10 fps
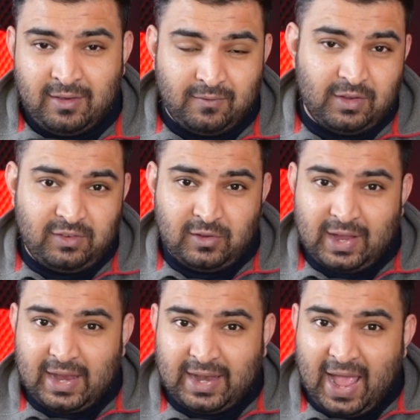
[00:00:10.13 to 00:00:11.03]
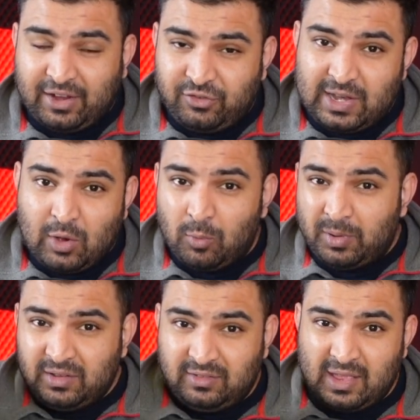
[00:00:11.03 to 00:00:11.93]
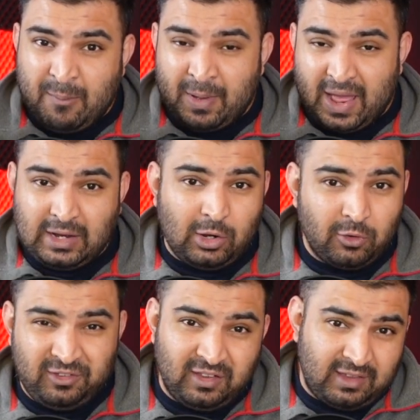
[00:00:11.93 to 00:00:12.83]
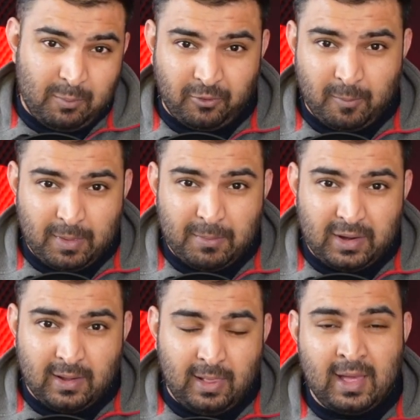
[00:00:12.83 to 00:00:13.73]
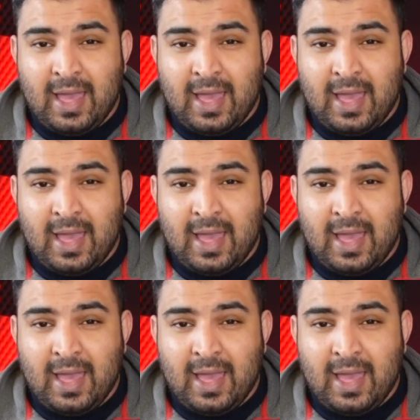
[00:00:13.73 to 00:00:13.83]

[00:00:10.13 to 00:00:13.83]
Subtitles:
which you can actually open the zip and close the zip from the middle,